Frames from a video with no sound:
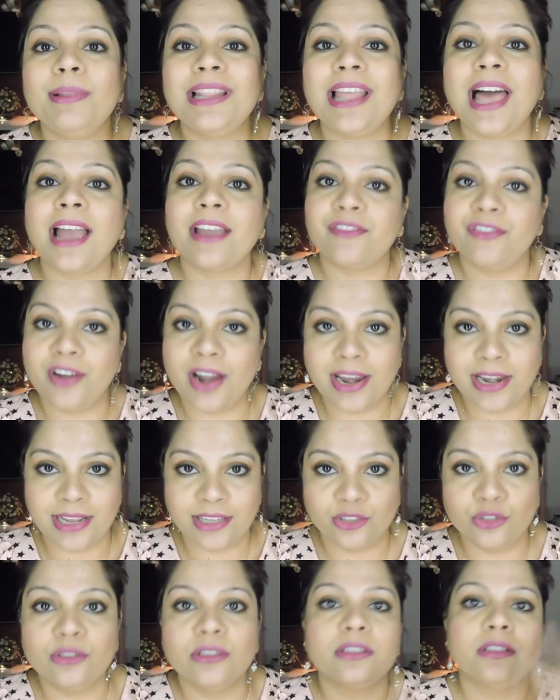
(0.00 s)
Black
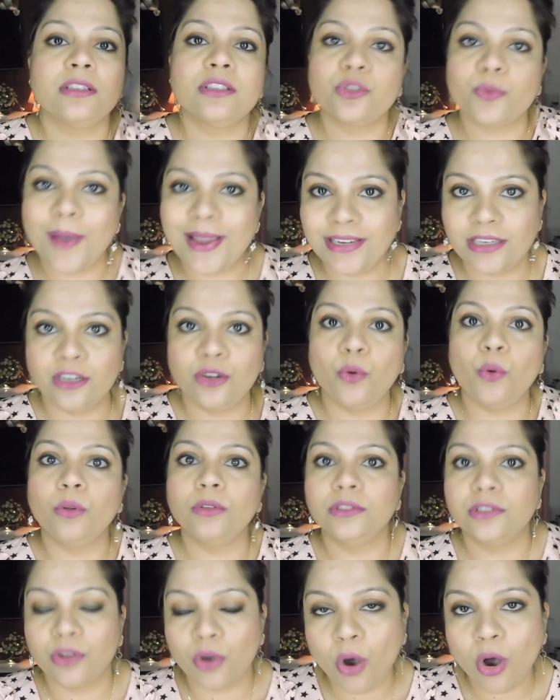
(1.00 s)
Friday. So this is quite an
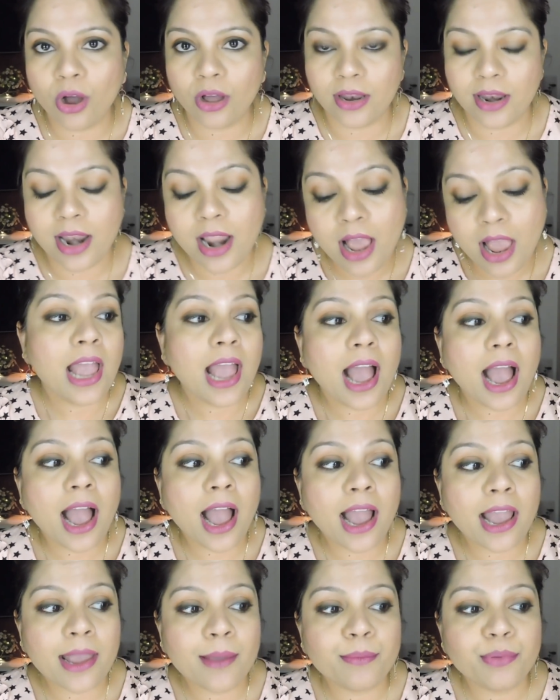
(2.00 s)
old haul.
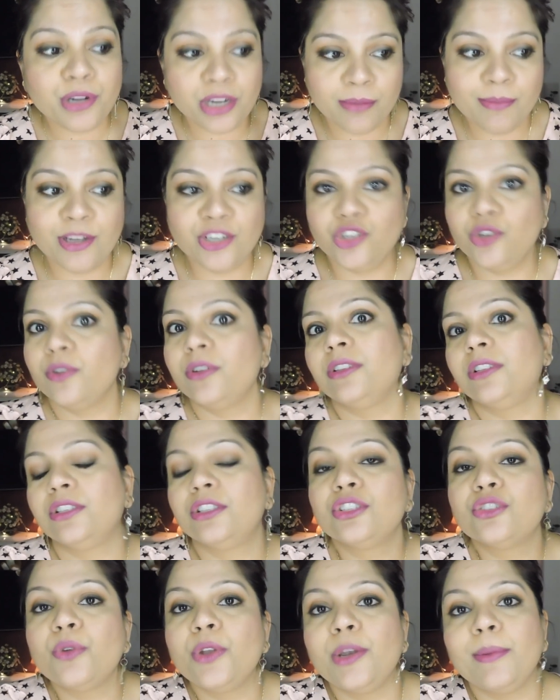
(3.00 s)
I am pretty much sure this
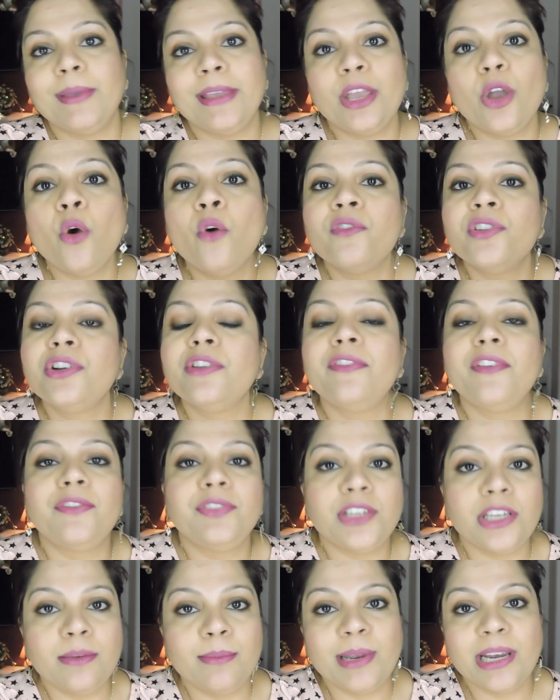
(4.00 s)
is going to be over a
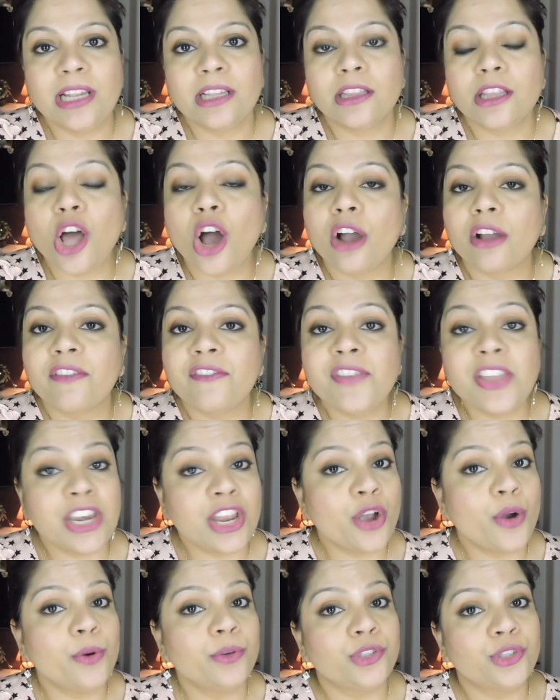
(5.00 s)
15-minute long
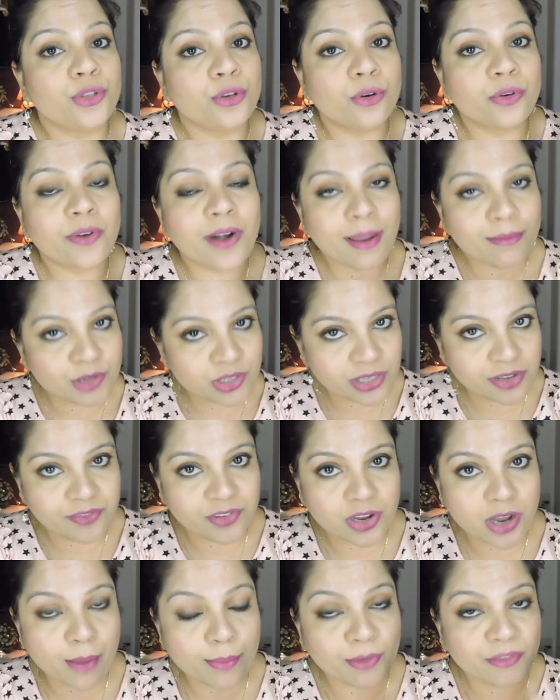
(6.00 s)
video, so grab yourself
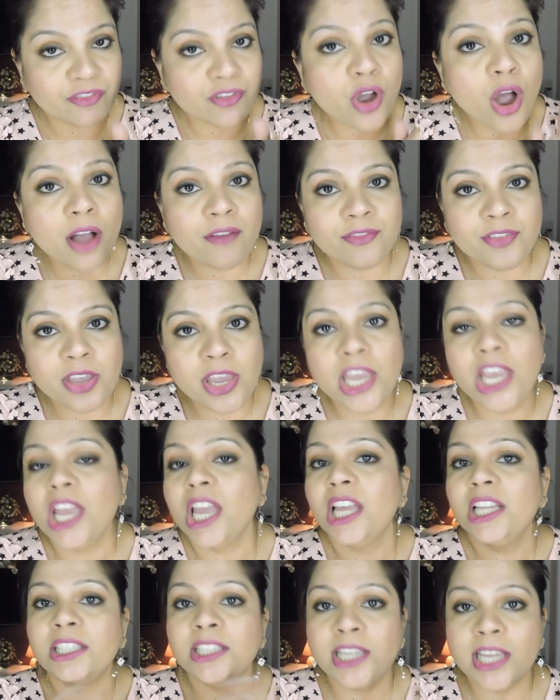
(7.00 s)
a cup of coffee,
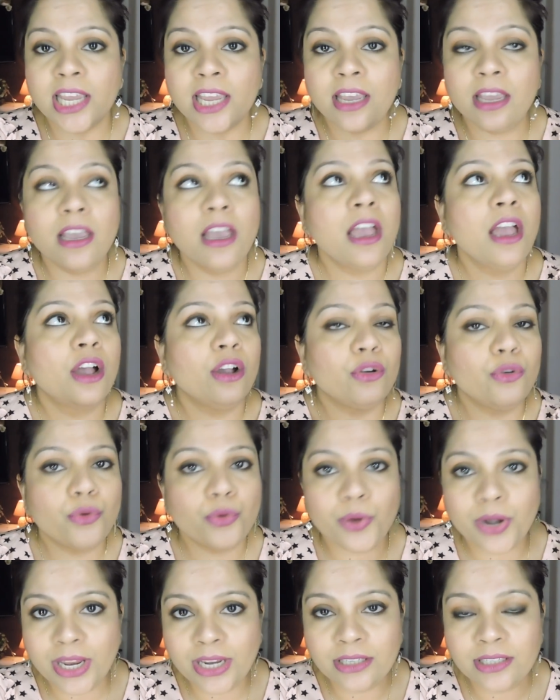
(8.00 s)
tea,
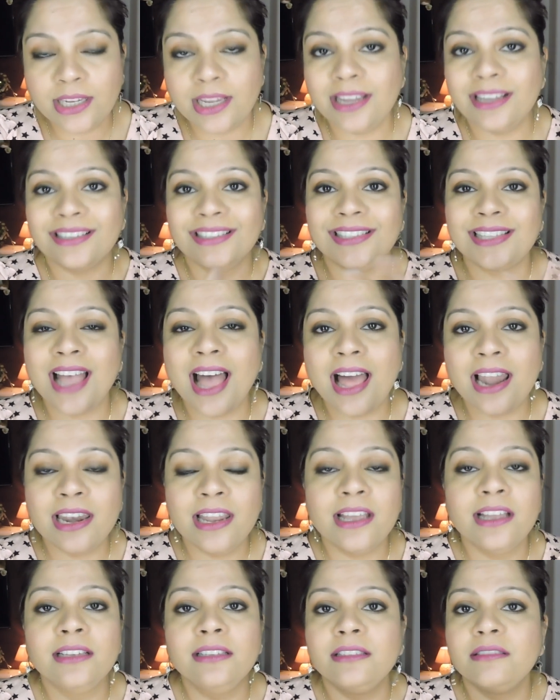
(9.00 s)
green tea,
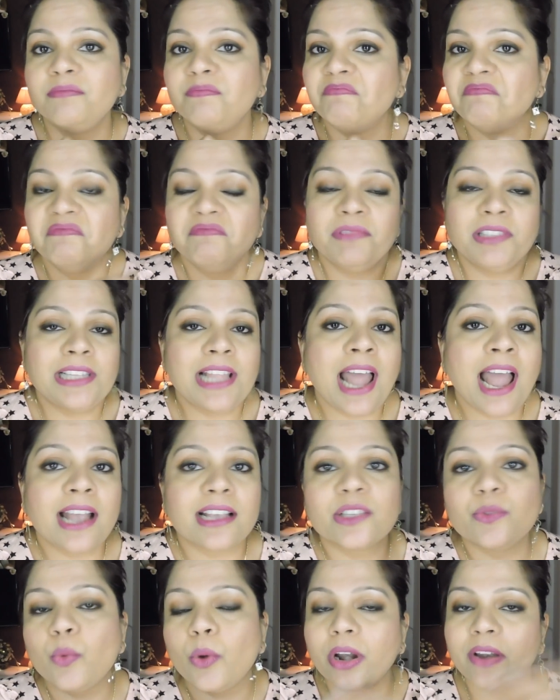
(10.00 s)
salad,
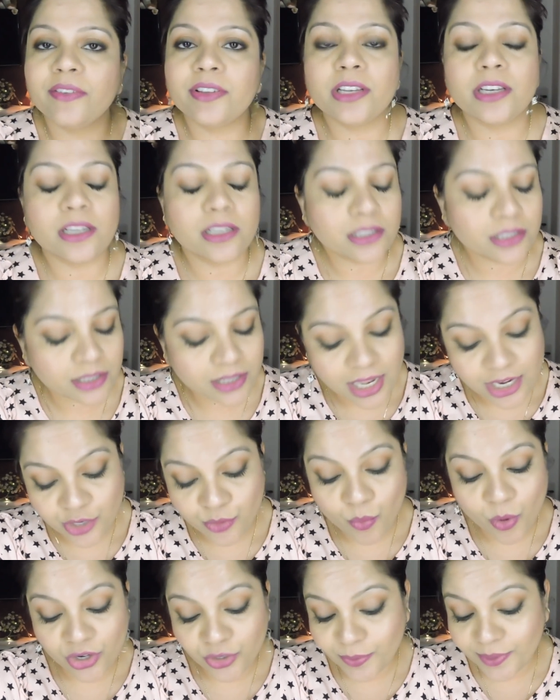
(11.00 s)
snacks, whatever it is that
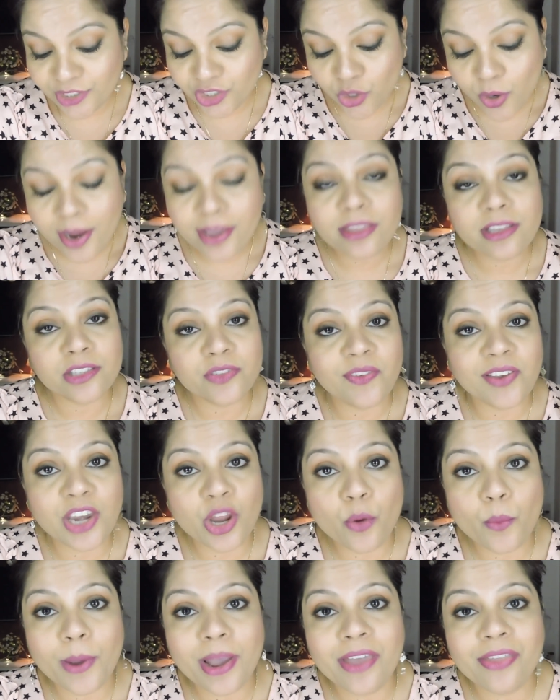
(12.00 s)
you want to enjoy this
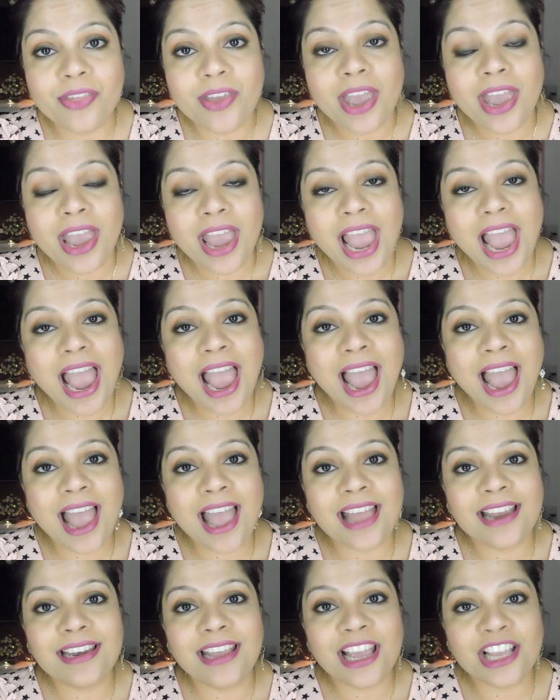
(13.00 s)
video with,
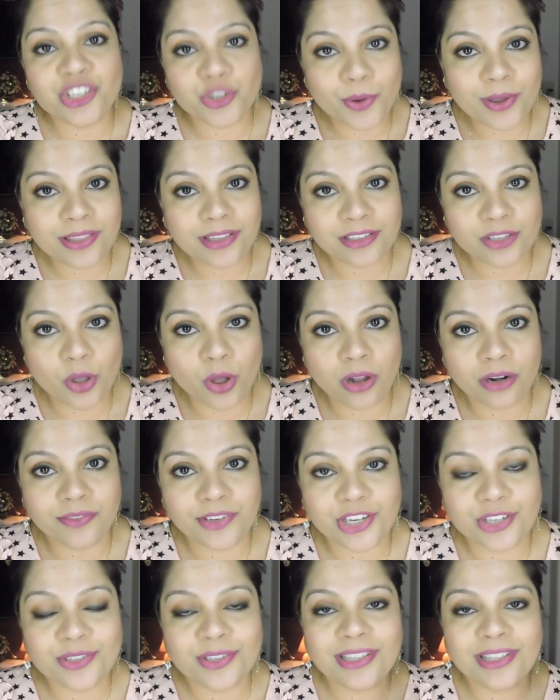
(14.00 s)
and enjoy this haul video.